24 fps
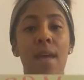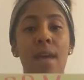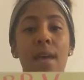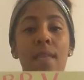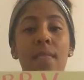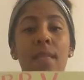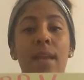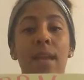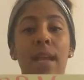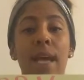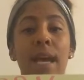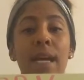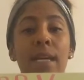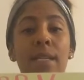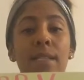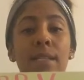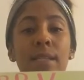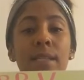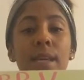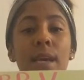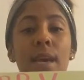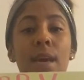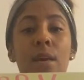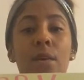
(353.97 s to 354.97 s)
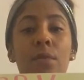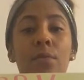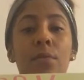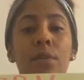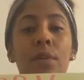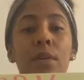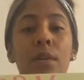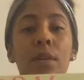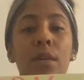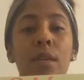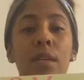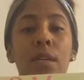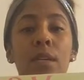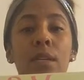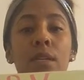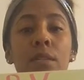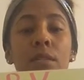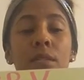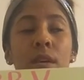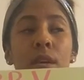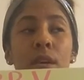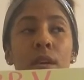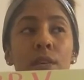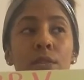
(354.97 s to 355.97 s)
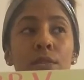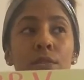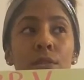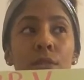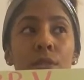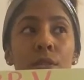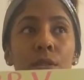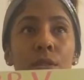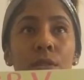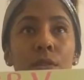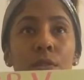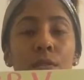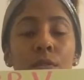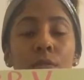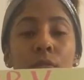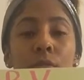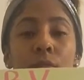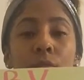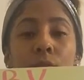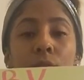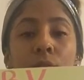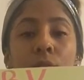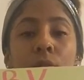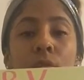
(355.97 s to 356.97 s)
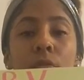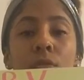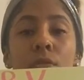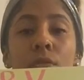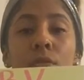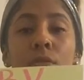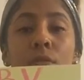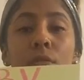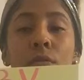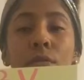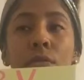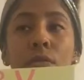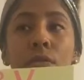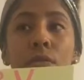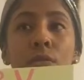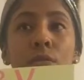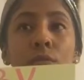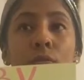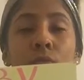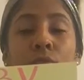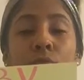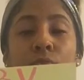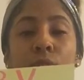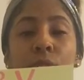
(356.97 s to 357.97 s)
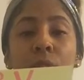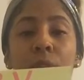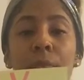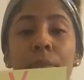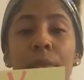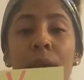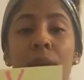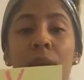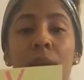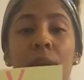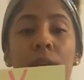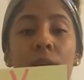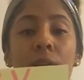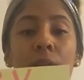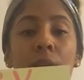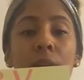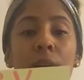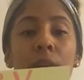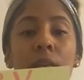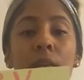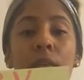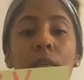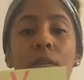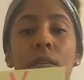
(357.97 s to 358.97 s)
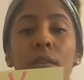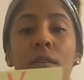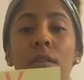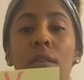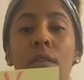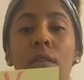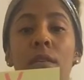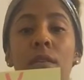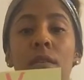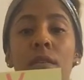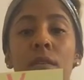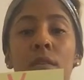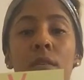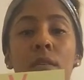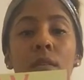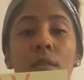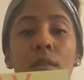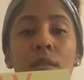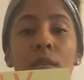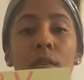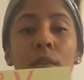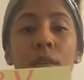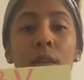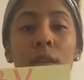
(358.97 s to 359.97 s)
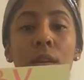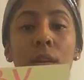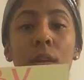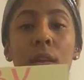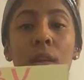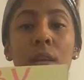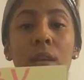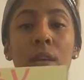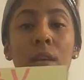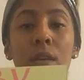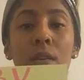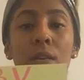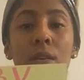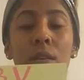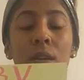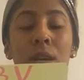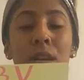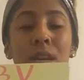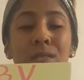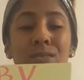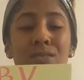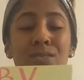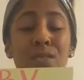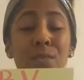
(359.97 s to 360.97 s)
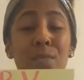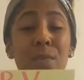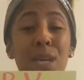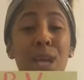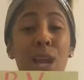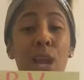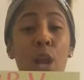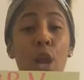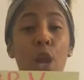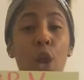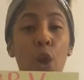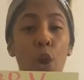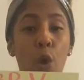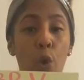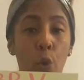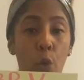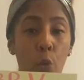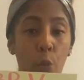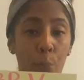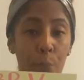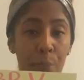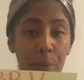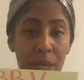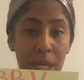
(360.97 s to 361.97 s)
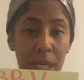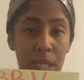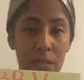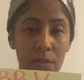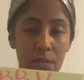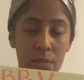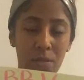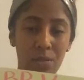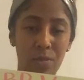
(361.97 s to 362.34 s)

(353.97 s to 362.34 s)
And the last sound is under the rib area in here, and it's going to be a low pitch.